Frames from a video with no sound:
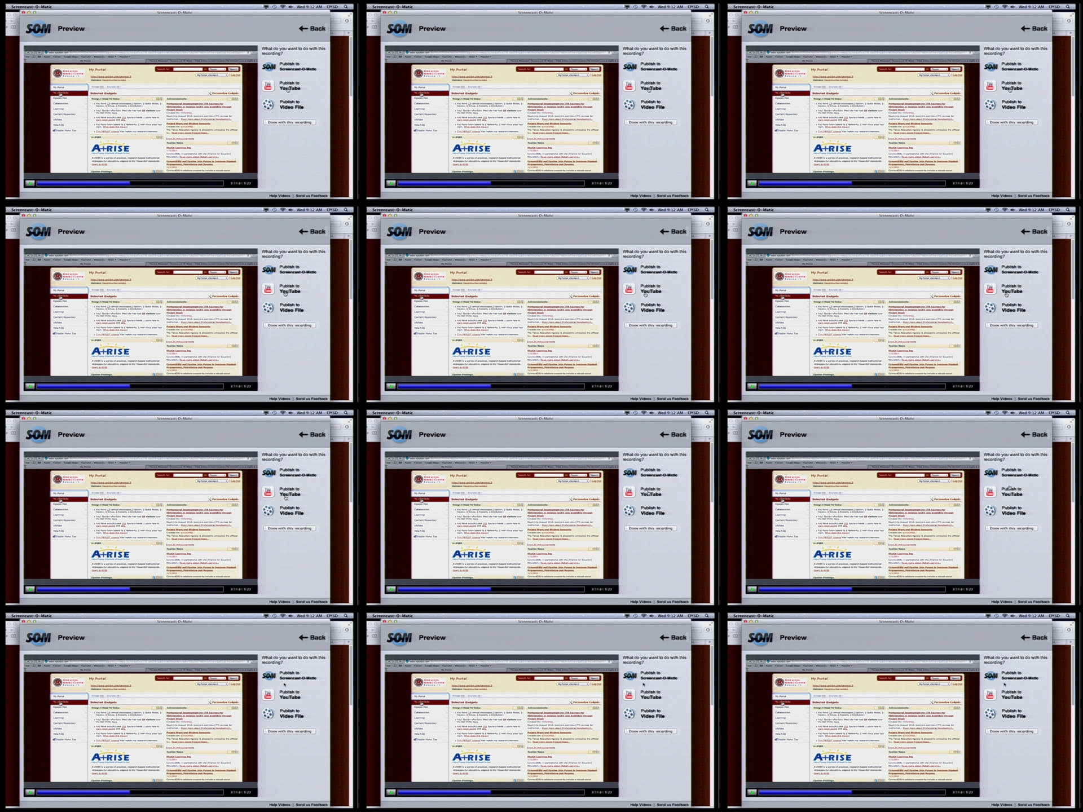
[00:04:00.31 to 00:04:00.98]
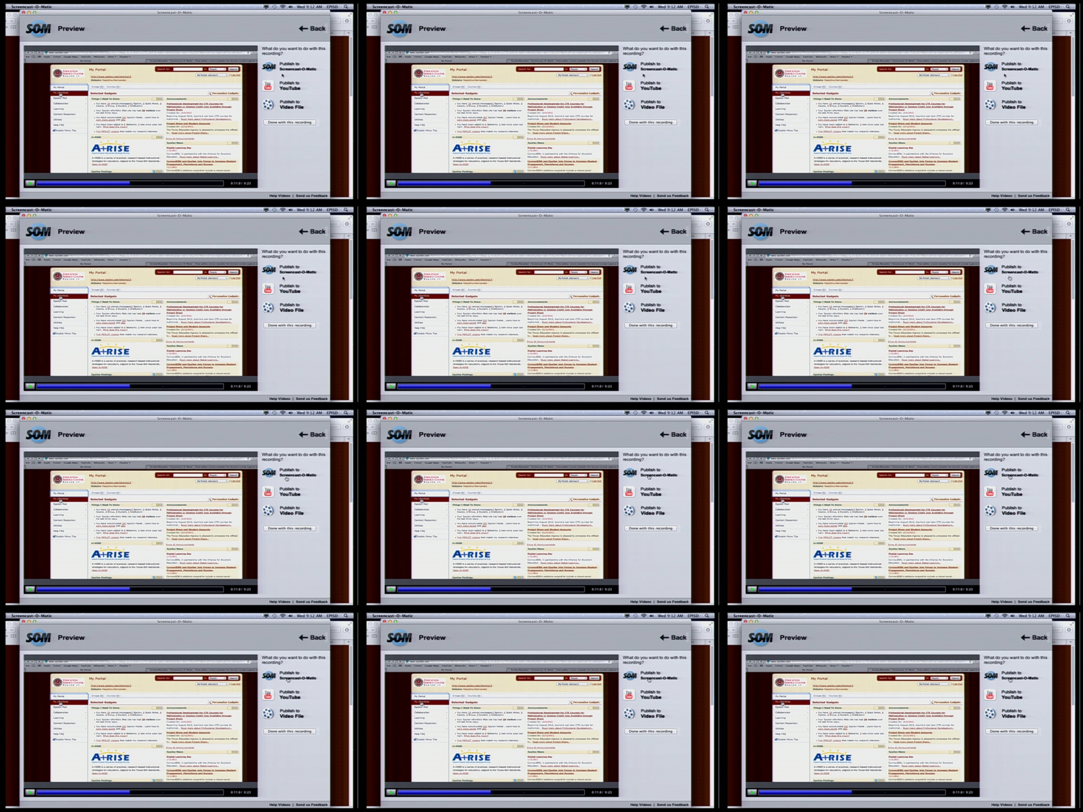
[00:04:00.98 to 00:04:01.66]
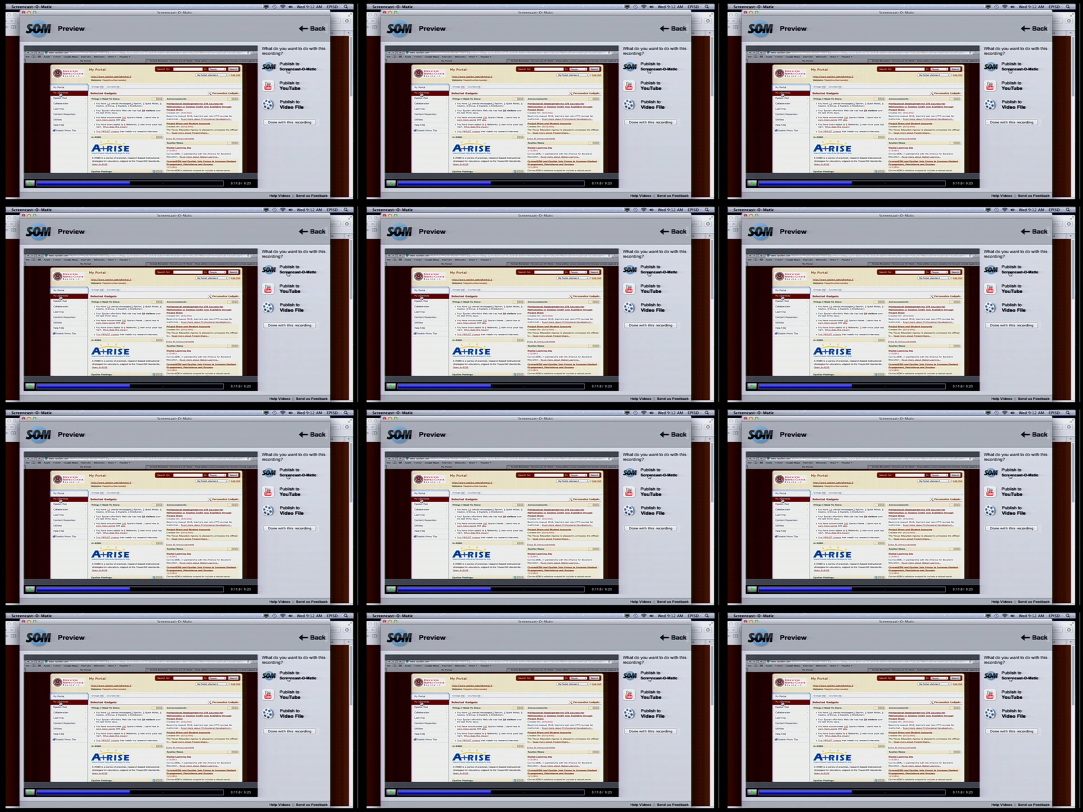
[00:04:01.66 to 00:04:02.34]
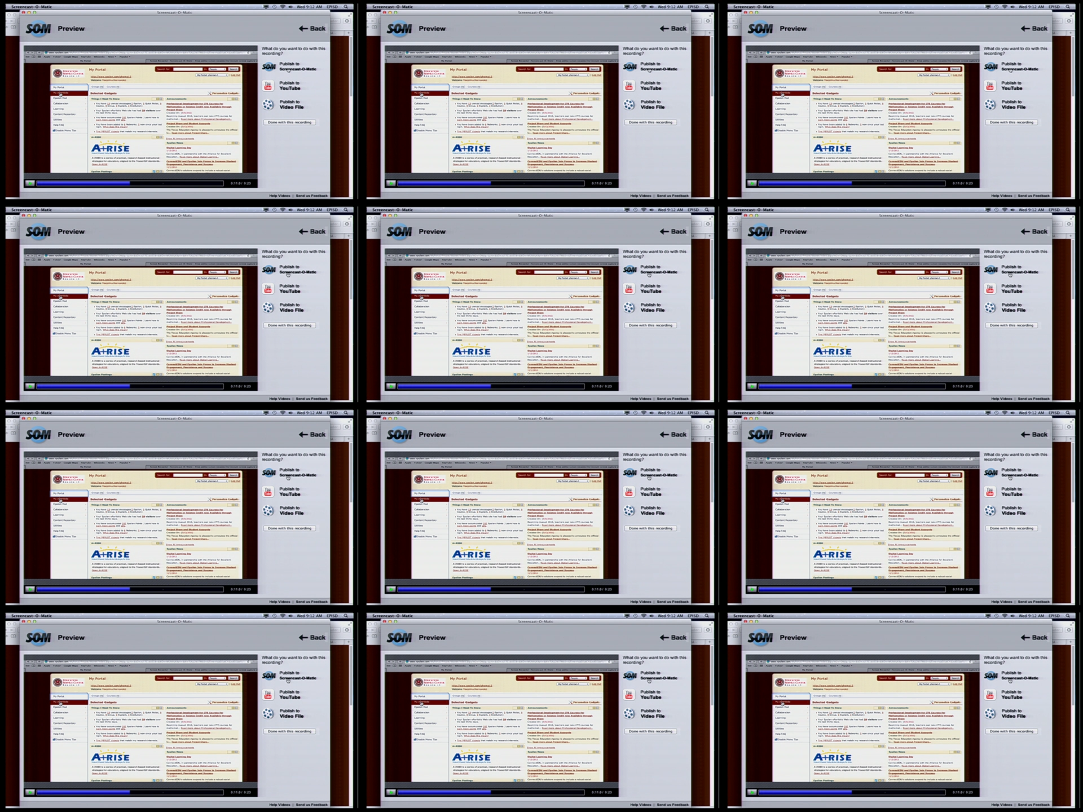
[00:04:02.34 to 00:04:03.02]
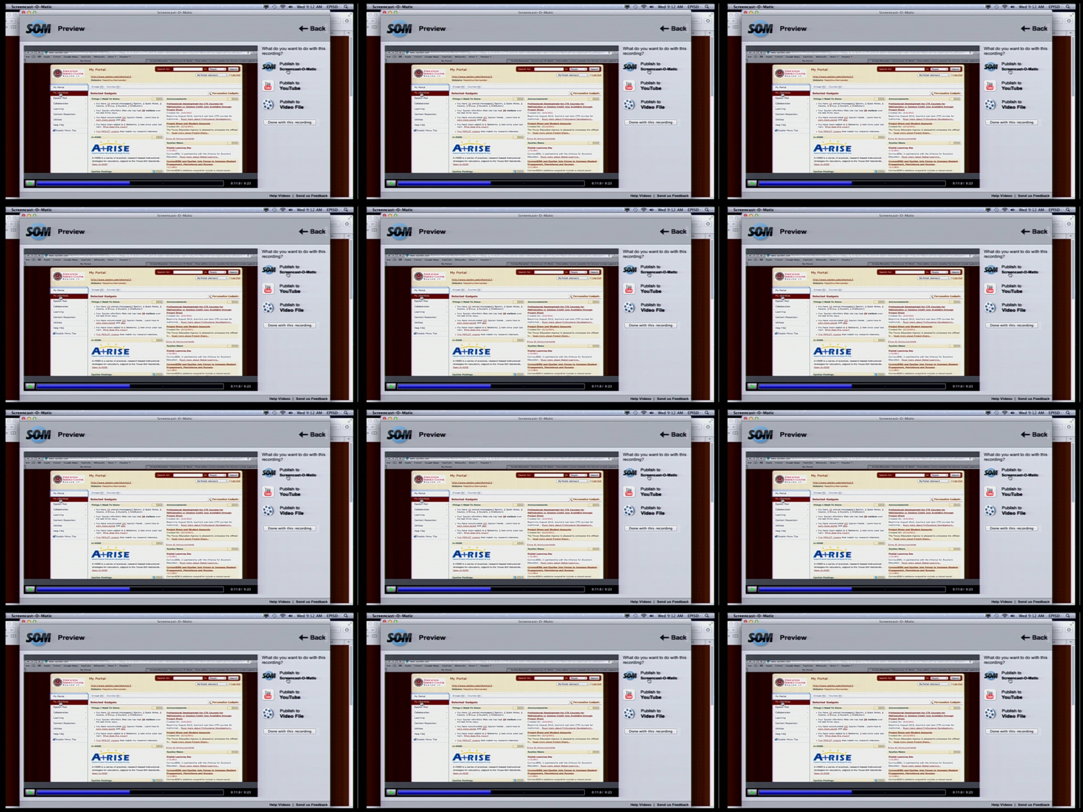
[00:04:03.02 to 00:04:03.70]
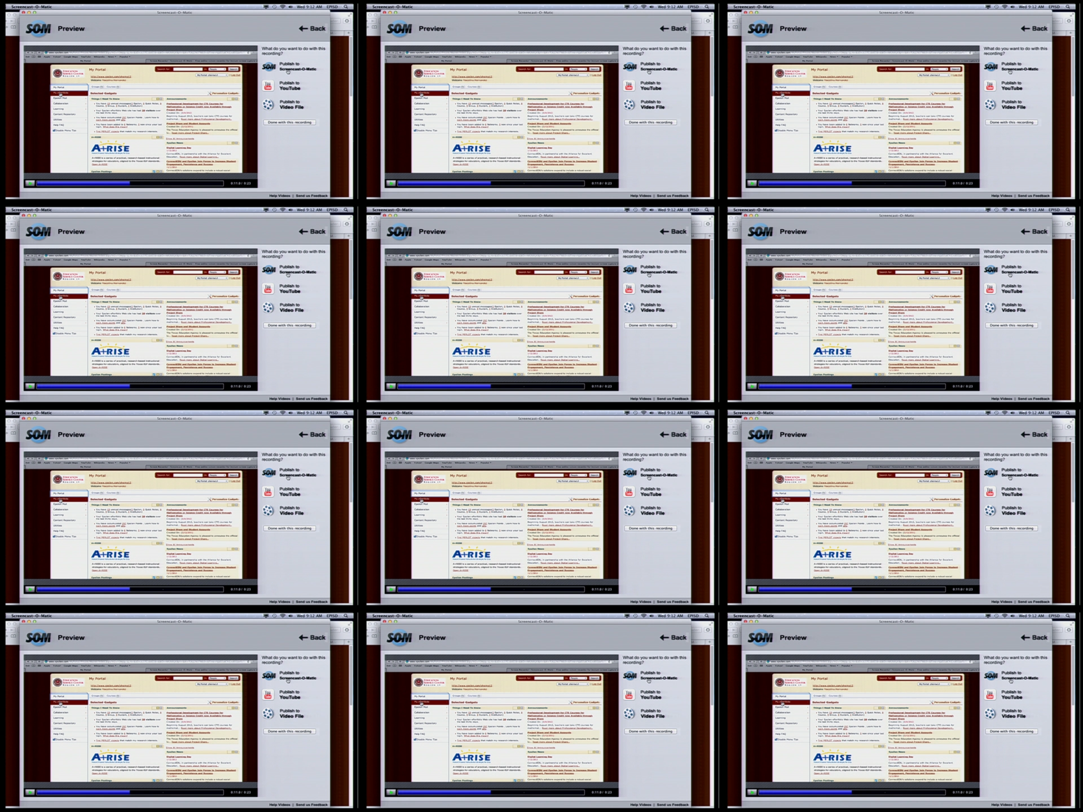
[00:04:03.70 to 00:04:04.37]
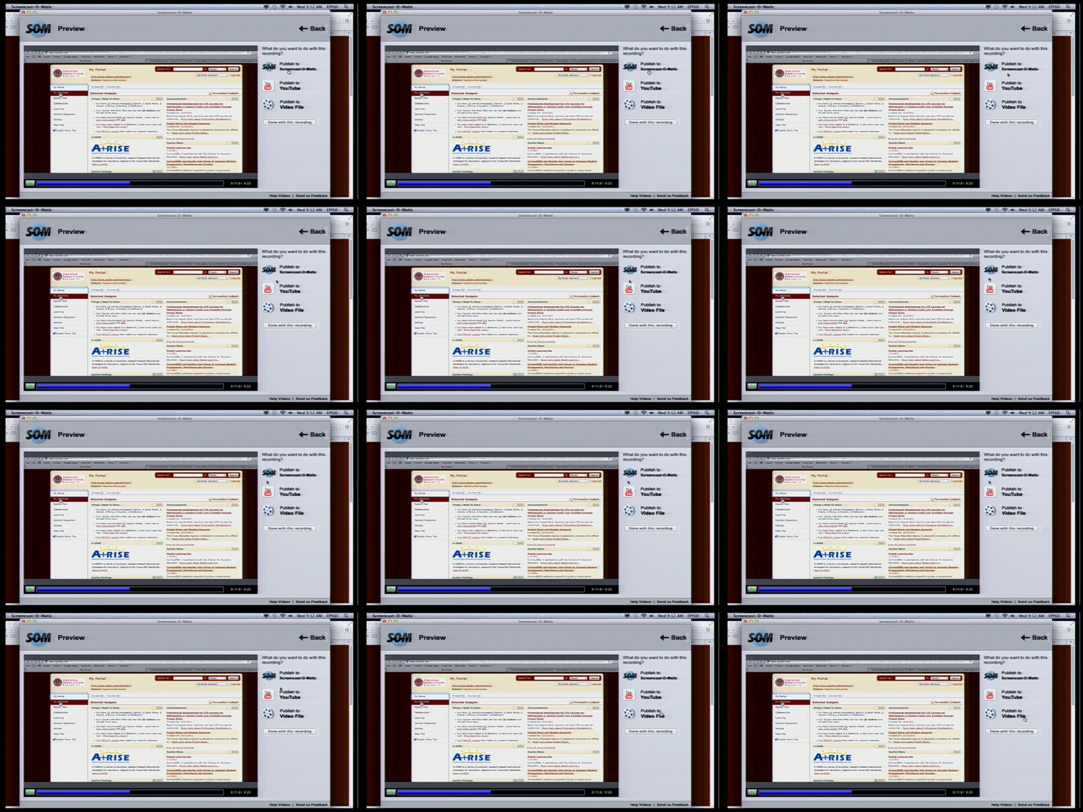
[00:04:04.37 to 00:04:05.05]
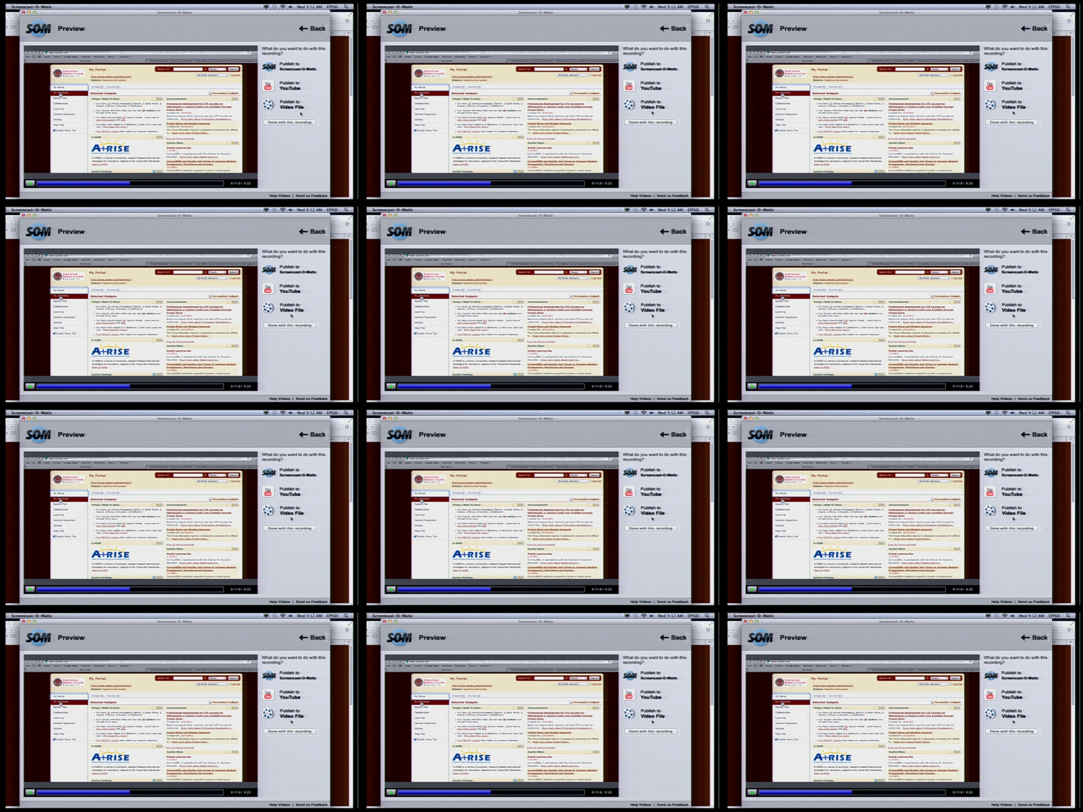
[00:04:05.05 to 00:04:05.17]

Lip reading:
Nobody's mouth can be seen.